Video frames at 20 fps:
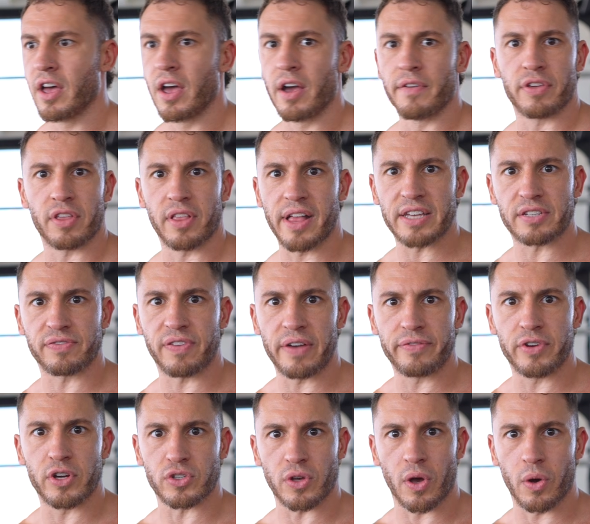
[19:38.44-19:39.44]
for the last 5
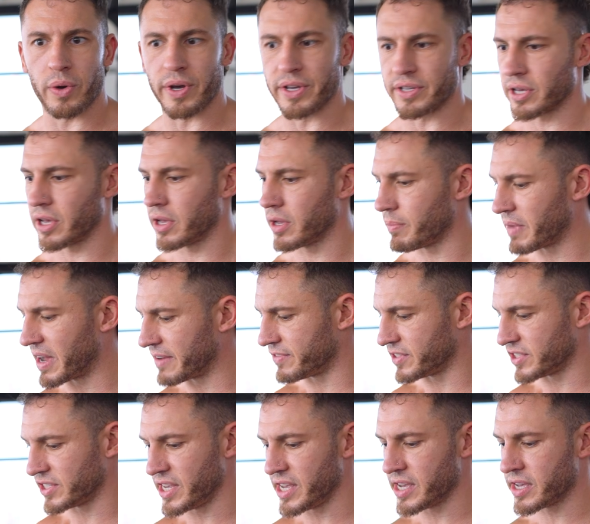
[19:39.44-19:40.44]
years always. My
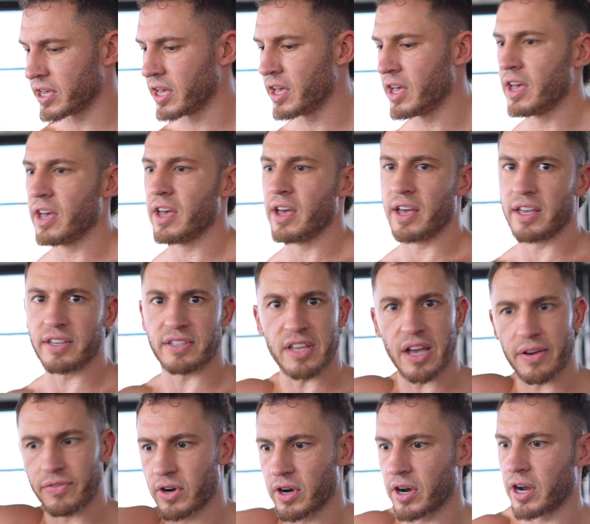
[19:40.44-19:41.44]
physique is
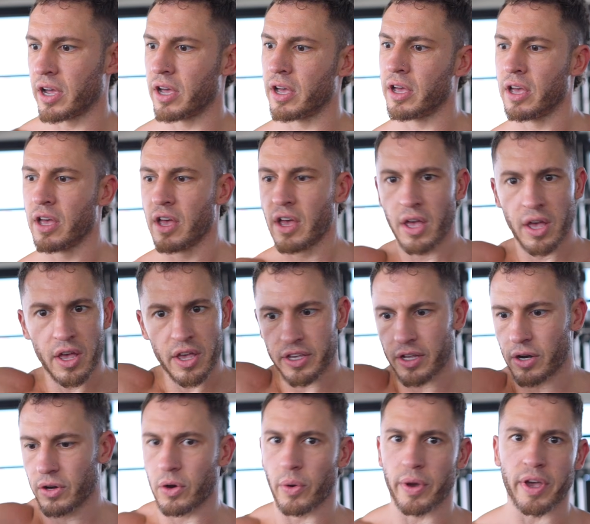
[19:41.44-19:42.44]
never,
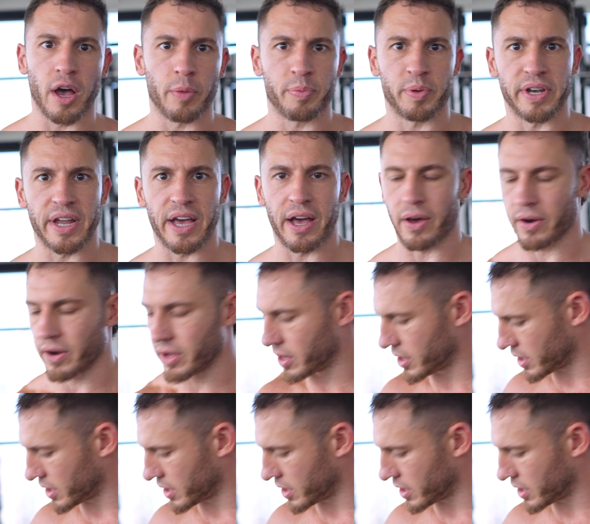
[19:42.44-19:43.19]
going up and down.